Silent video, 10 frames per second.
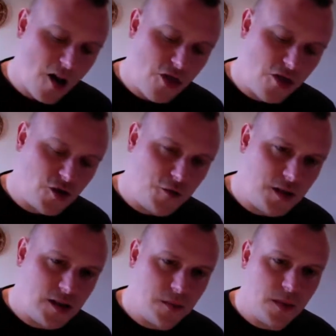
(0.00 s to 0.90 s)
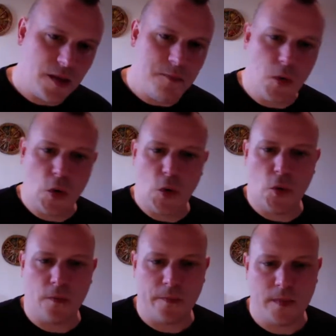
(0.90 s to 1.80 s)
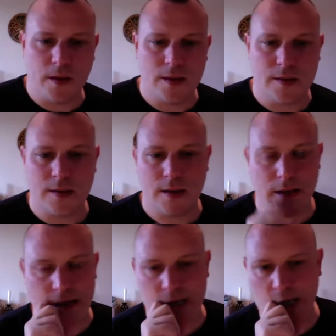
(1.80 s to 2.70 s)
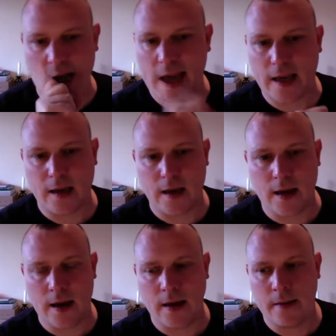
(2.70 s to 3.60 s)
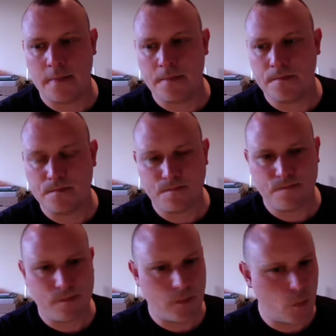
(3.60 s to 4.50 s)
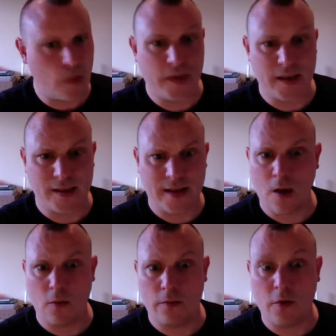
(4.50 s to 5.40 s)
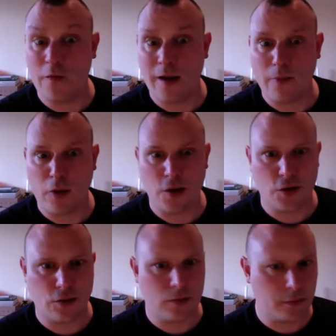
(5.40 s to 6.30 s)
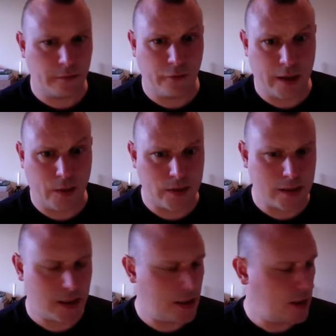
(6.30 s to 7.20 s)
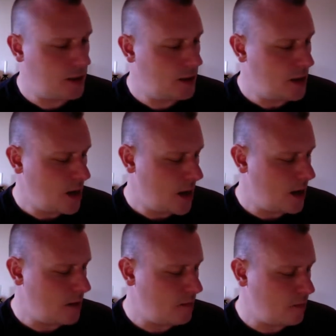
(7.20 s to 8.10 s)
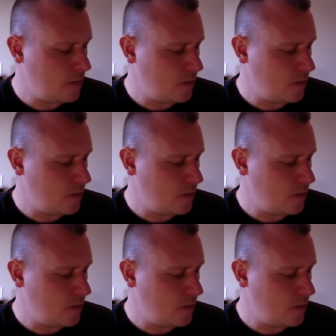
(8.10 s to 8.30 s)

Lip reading: obviously something more to this deck with this sound or vibrational frequency. So